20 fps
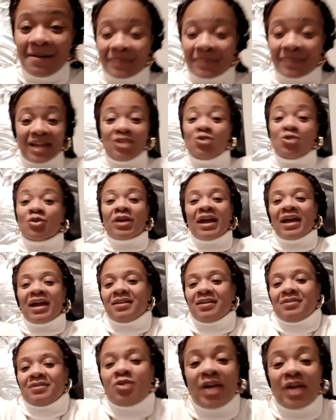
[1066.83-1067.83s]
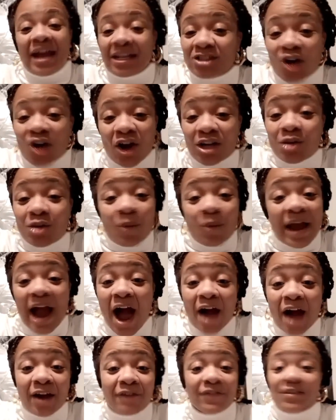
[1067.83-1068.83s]
And you can't, you can't talk your way
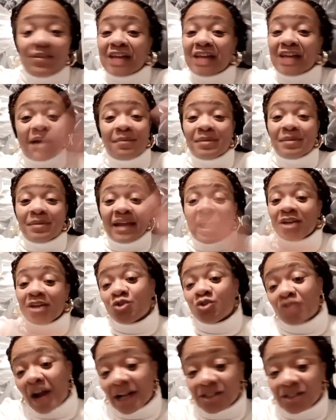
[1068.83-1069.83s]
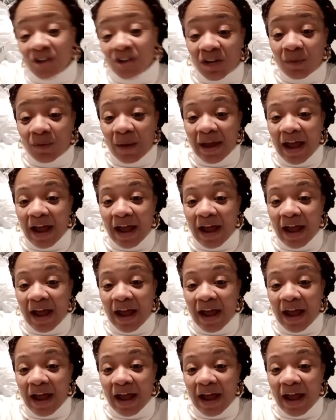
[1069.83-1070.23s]
out of it. Tell them, Annette, you try to talk your way